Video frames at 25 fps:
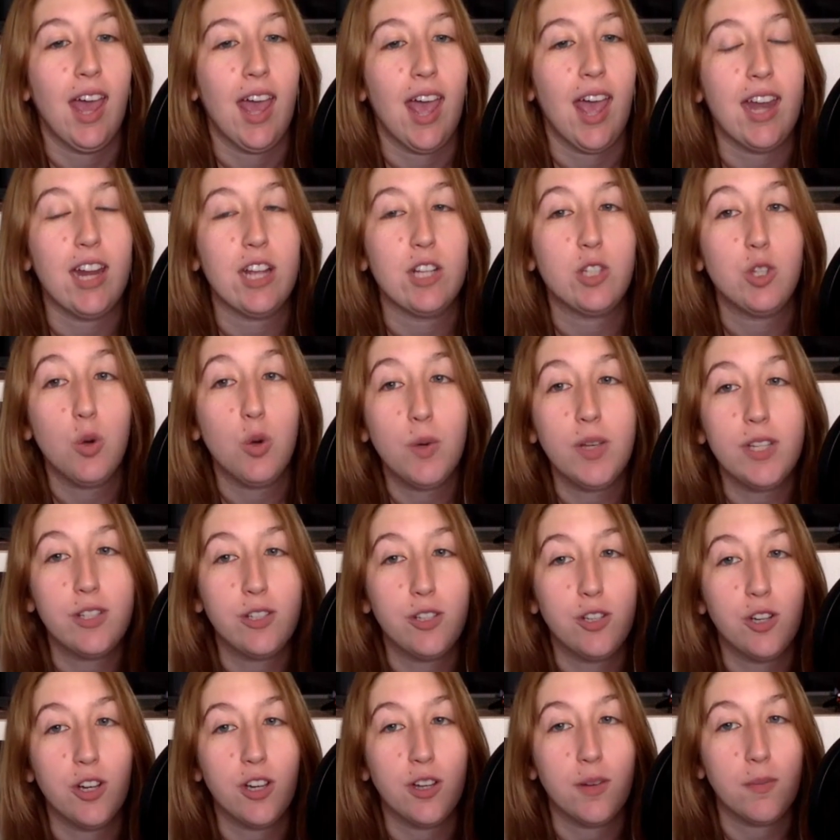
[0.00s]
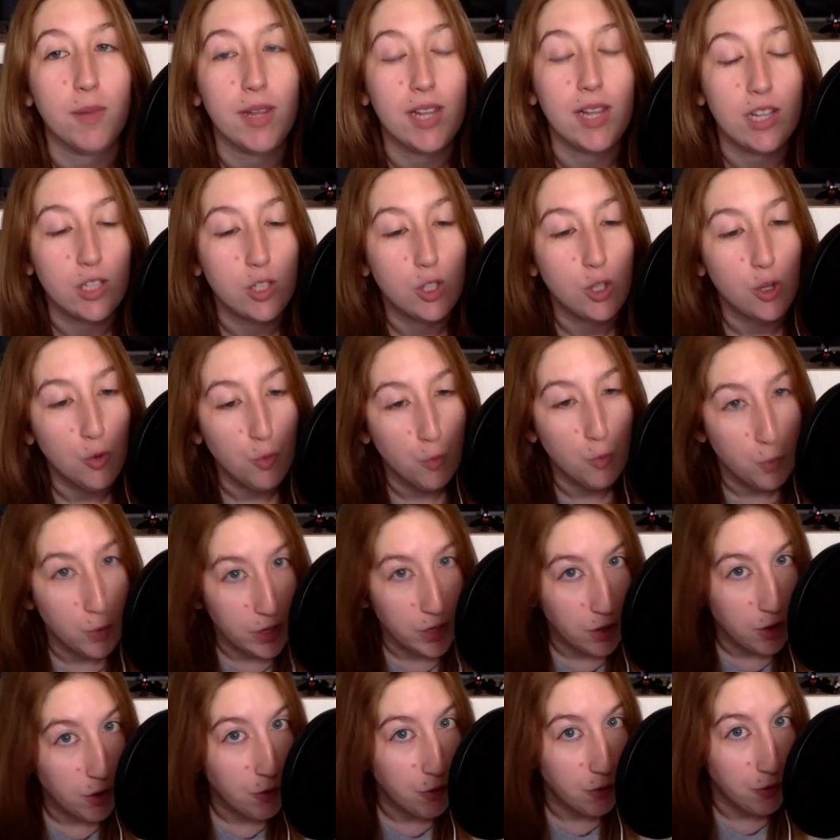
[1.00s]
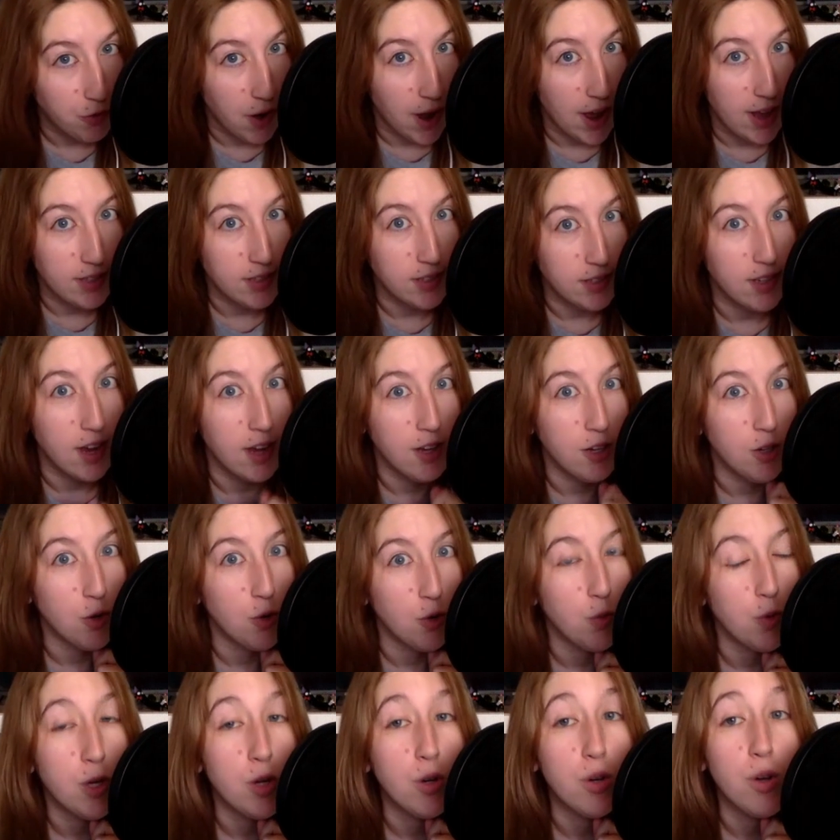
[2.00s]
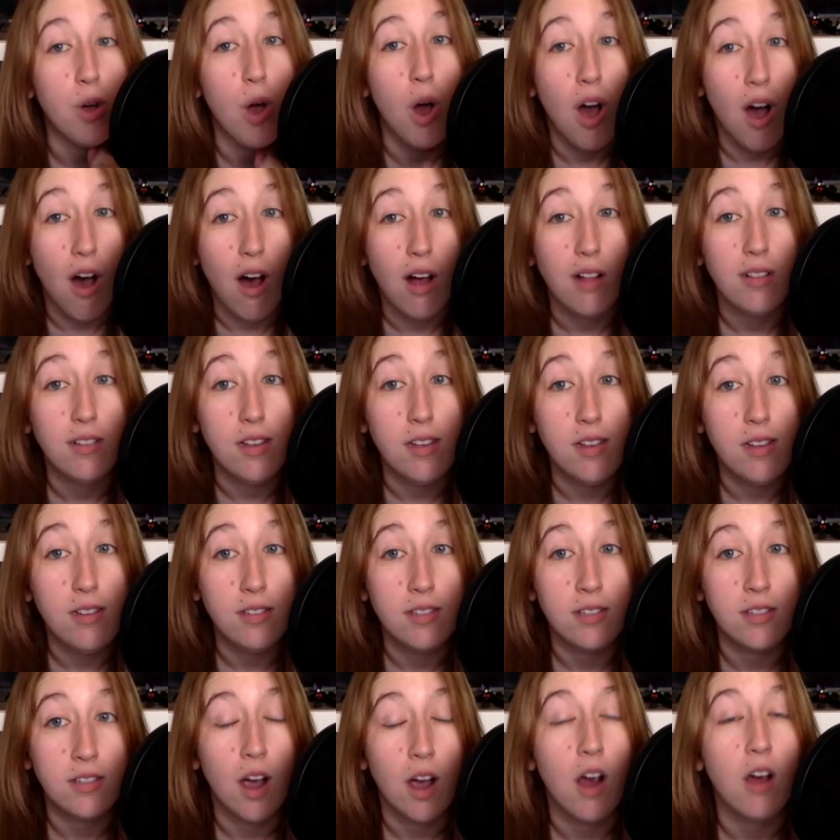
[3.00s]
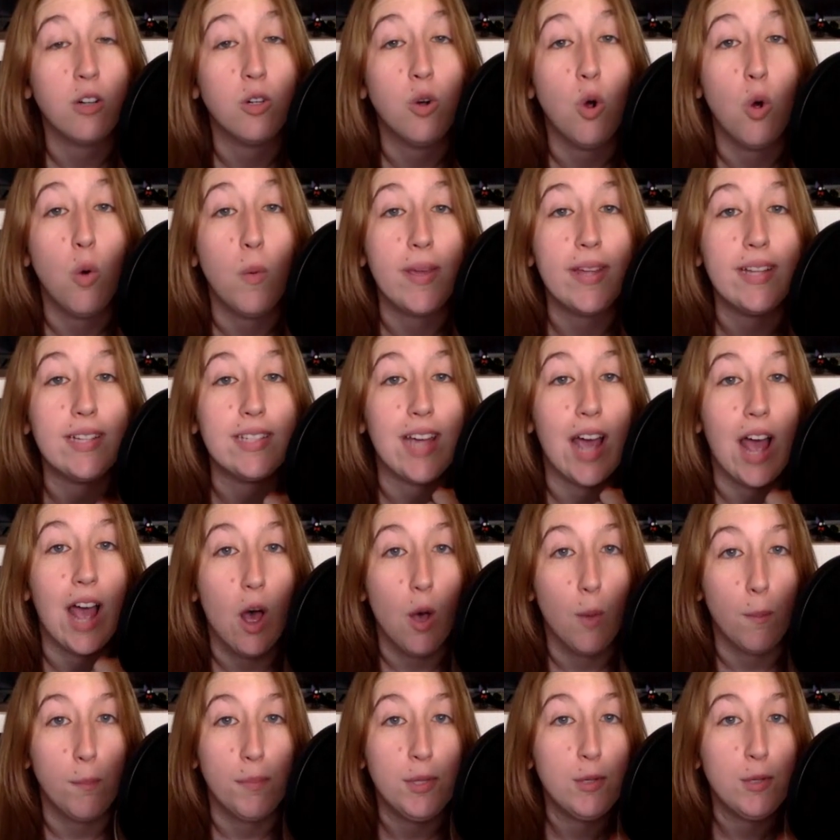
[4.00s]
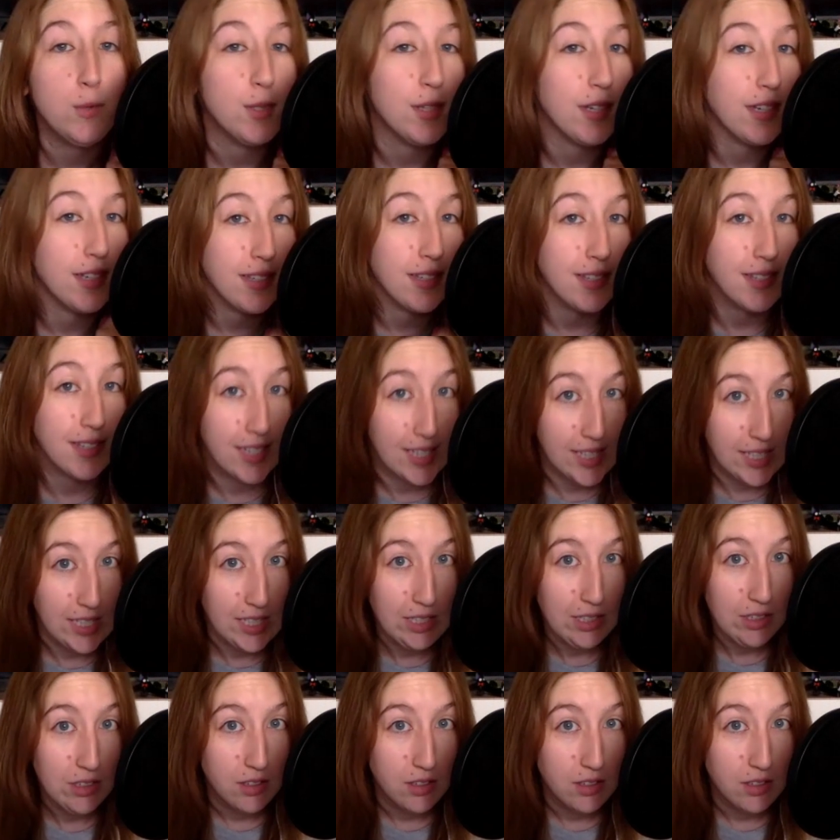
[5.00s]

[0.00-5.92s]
And it's always good because your real friends and your real colleagues are going to help you succeed.